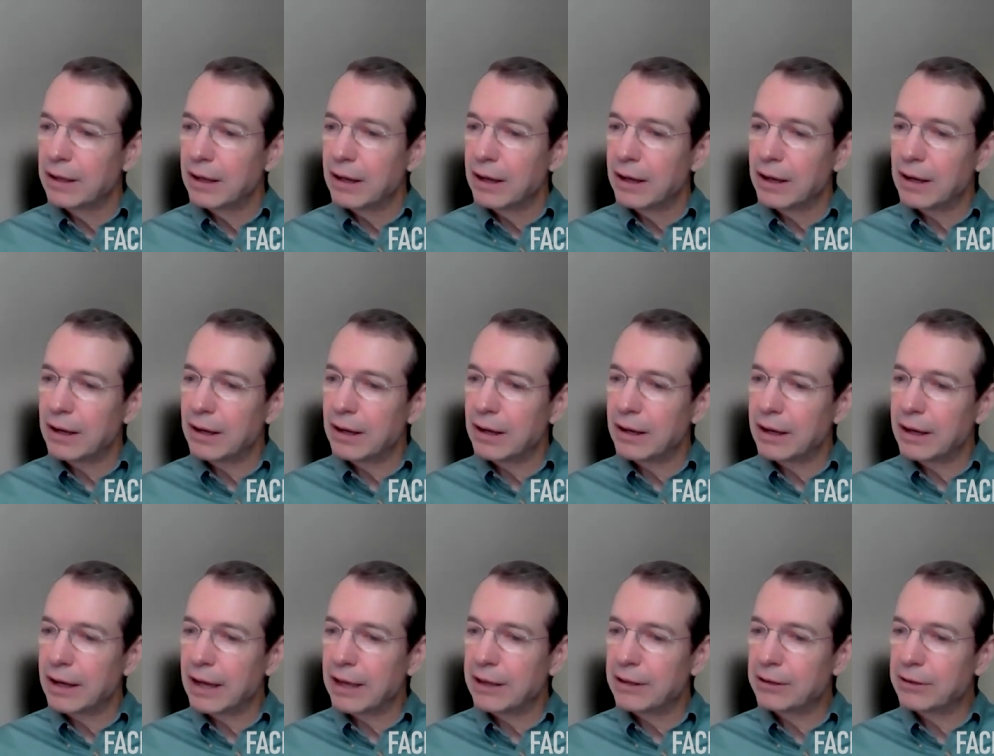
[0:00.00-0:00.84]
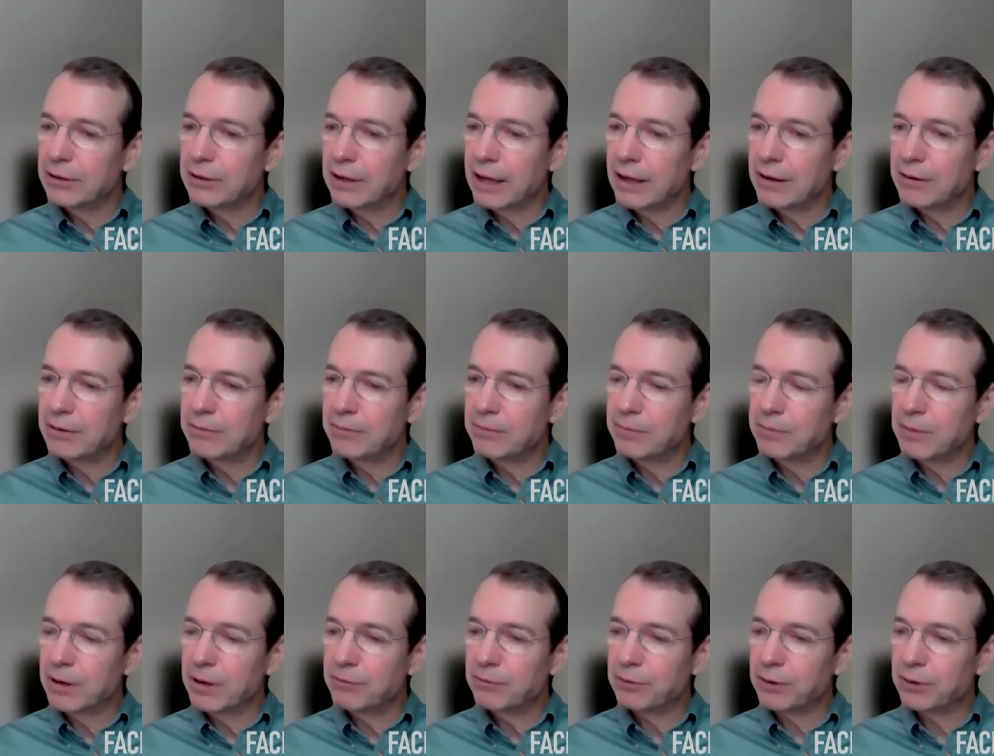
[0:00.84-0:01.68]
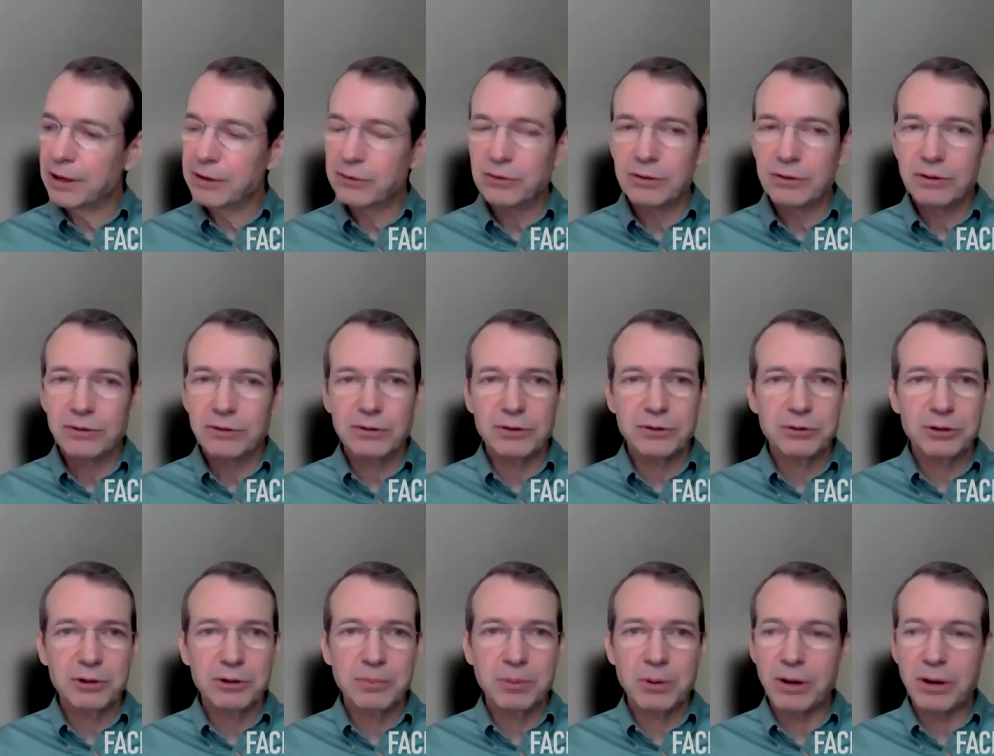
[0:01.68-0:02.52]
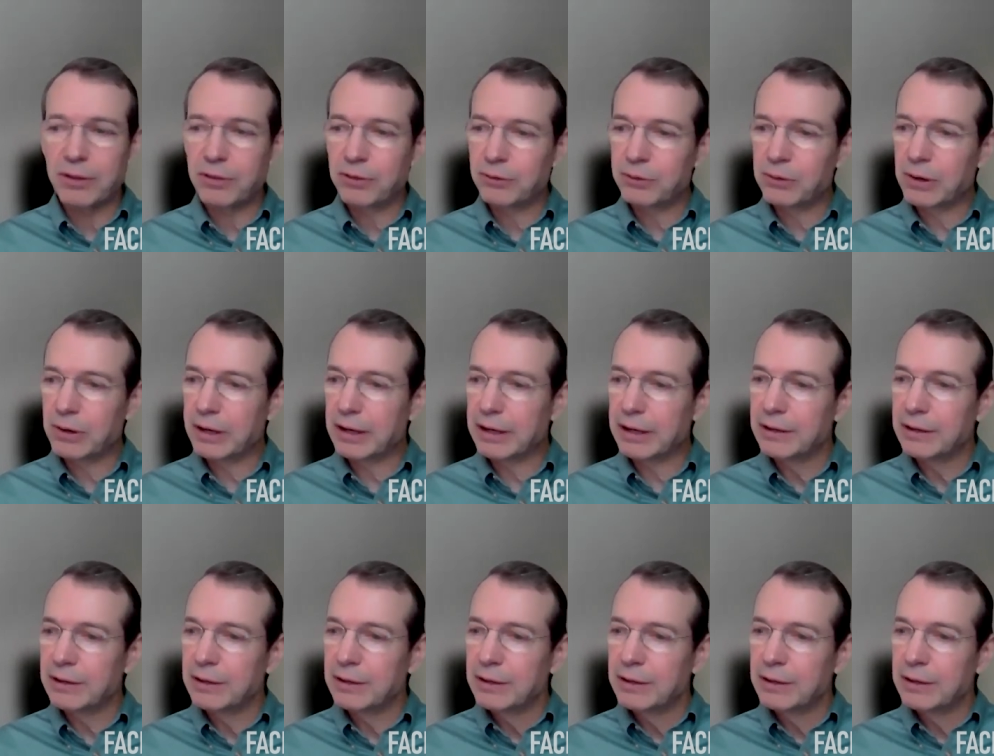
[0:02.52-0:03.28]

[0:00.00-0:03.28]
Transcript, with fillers: uh, and and inflation is at 2.3.